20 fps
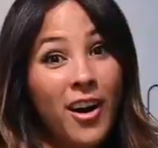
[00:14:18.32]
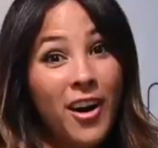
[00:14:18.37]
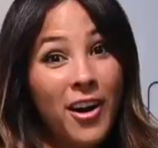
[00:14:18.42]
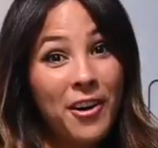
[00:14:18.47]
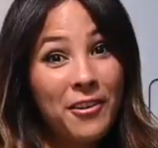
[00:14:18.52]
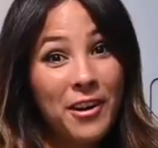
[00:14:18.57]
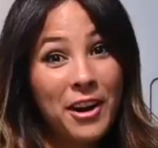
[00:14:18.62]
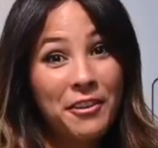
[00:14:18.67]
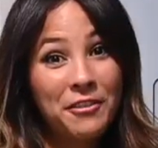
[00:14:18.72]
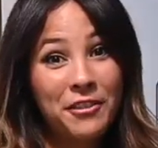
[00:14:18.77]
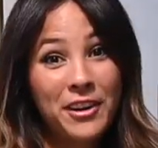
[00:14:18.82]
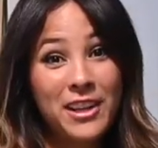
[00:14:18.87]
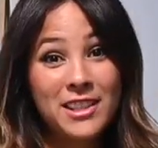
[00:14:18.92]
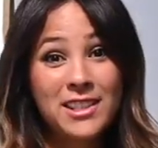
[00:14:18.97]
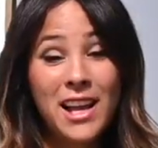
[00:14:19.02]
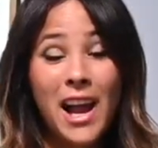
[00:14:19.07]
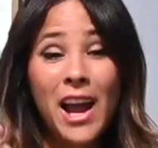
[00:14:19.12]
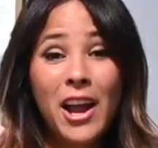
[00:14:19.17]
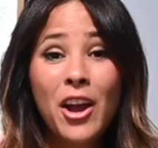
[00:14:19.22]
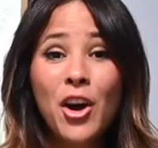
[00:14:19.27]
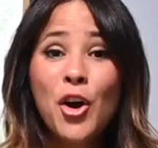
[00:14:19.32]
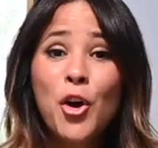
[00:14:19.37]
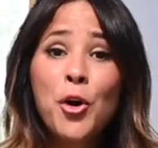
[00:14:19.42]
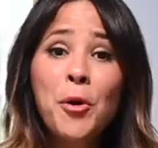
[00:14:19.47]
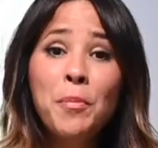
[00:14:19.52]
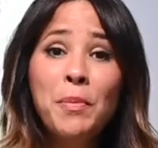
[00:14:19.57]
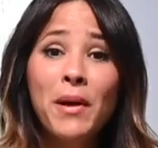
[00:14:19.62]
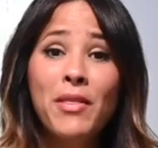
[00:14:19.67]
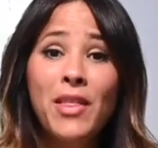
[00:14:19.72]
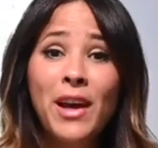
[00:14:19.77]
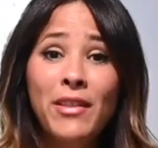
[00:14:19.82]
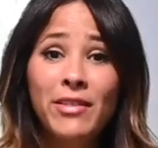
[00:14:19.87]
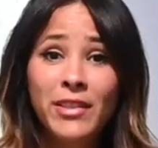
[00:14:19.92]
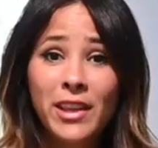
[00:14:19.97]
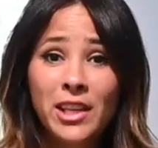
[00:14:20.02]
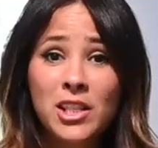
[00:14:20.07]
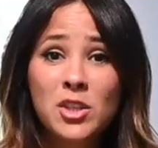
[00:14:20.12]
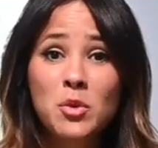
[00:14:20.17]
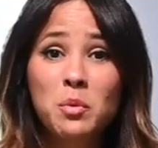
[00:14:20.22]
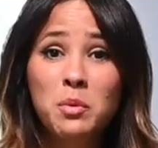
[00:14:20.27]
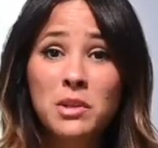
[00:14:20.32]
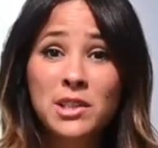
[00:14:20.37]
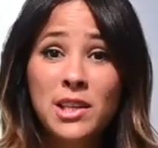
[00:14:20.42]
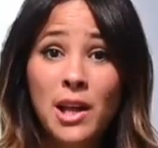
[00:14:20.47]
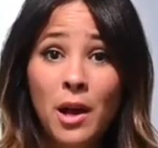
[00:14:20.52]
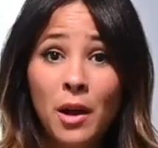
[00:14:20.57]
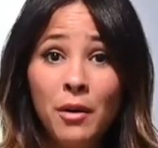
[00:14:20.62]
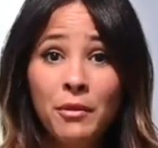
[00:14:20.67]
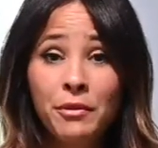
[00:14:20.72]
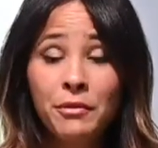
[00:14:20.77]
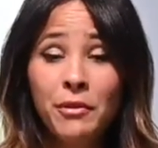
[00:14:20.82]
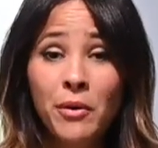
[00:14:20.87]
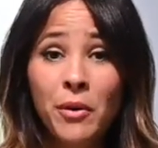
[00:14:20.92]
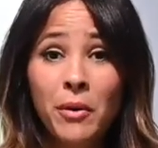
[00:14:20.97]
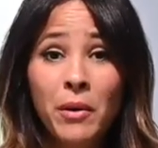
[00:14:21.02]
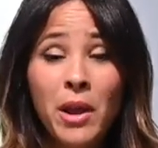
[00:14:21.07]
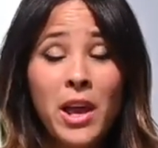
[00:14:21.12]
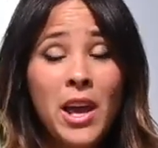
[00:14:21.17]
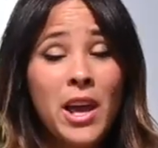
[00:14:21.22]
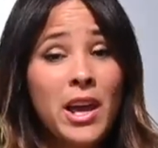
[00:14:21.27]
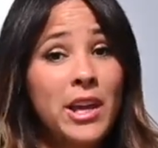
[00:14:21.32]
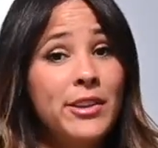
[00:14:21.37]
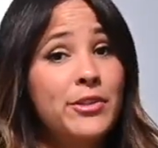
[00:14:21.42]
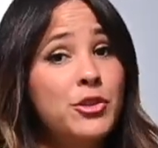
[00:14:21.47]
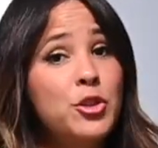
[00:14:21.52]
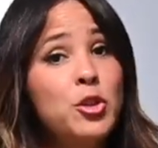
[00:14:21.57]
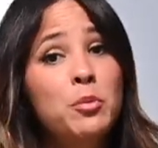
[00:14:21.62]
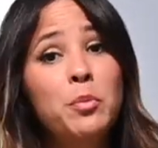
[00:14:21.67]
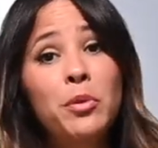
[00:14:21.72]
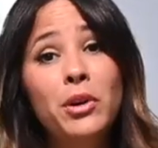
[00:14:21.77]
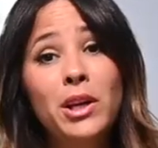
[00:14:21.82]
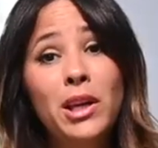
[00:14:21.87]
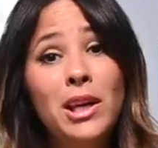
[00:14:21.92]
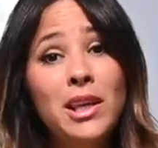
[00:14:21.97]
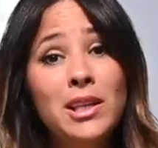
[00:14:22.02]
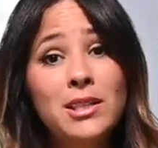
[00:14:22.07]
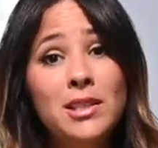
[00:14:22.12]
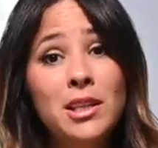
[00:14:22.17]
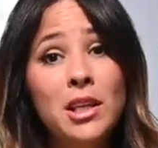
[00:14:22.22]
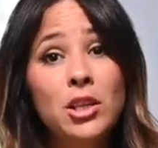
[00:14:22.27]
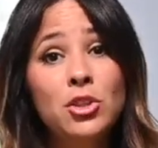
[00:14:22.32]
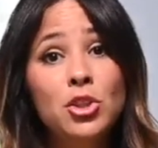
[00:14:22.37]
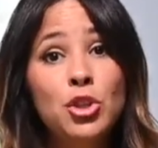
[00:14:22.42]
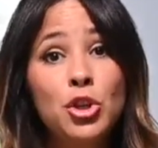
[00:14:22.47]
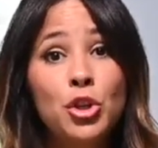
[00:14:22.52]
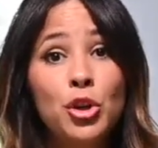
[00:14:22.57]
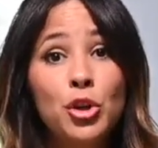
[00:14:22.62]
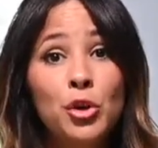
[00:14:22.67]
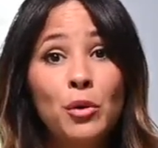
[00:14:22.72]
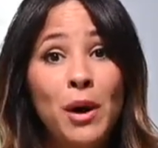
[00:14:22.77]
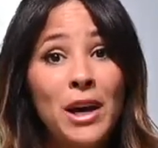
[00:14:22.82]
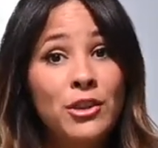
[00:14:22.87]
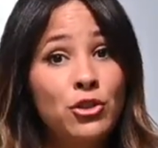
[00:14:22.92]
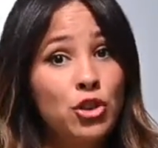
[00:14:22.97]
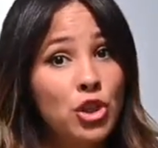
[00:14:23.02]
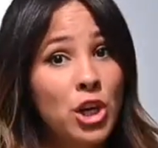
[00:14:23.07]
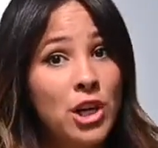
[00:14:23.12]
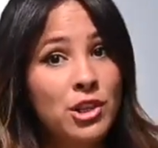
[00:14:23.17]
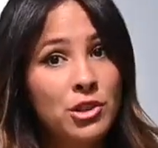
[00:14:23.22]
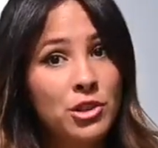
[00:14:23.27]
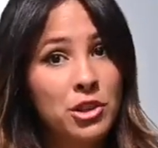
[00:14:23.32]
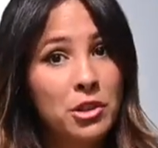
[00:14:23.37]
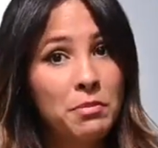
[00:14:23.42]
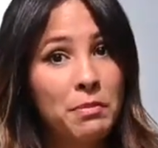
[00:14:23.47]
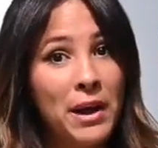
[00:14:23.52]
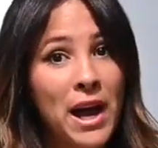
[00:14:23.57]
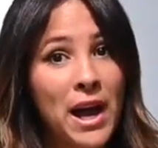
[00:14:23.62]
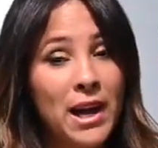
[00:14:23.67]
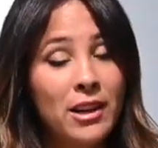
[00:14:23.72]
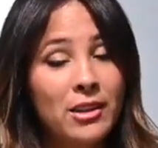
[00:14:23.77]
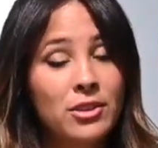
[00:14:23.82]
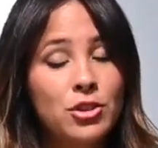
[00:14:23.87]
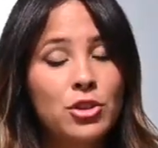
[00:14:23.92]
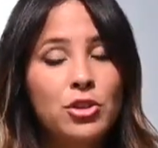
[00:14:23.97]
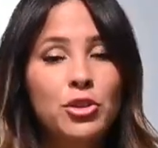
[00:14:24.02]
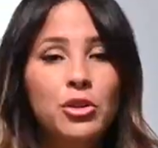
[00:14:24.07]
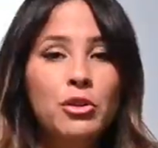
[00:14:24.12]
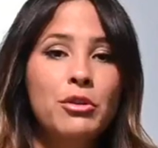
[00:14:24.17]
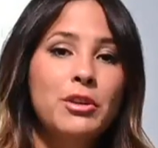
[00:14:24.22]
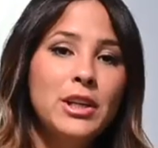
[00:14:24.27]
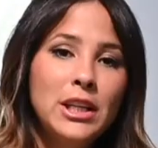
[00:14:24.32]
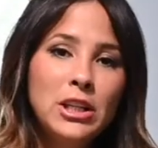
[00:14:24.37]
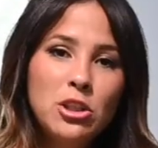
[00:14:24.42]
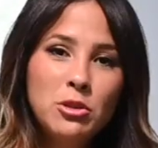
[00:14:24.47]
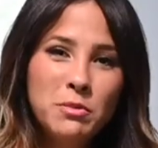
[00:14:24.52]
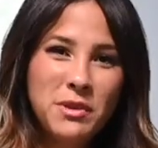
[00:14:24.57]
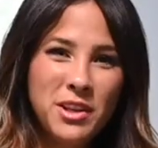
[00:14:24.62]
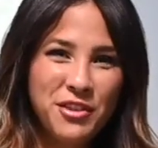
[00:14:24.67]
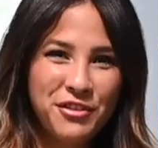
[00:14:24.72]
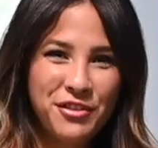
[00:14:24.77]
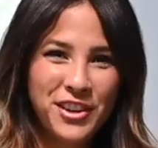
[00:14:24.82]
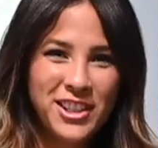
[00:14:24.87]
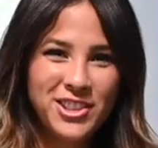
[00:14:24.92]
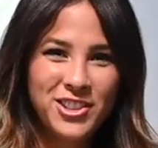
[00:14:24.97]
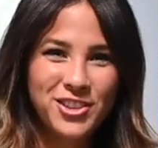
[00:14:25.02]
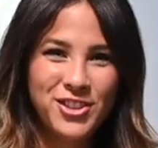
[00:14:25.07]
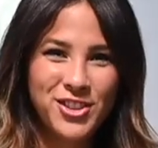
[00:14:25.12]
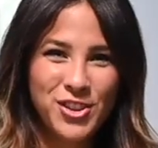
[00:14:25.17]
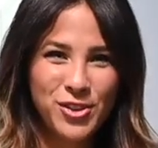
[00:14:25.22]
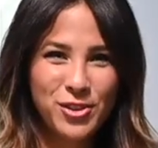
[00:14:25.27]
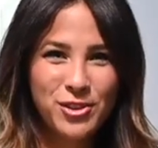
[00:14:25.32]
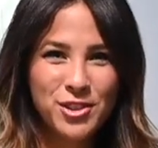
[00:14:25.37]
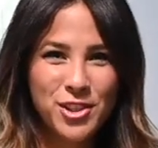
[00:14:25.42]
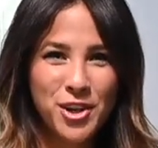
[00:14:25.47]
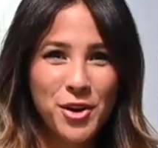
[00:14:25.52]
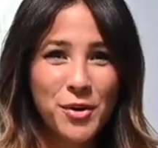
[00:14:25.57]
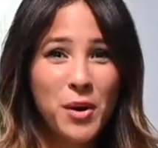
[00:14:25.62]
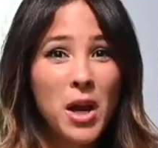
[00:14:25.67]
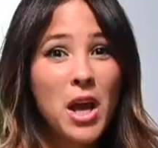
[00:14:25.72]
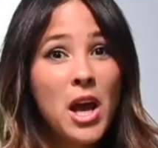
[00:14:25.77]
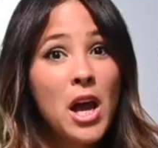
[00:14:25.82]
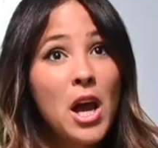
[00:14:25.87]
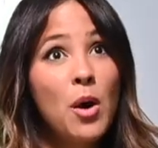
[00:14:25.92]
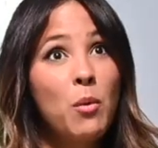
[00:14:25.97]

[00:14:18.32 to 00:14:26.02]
All right, friends, I hope that this was helpful. It's super easy to adjust your pattern, so you don't need to be afraid to do so.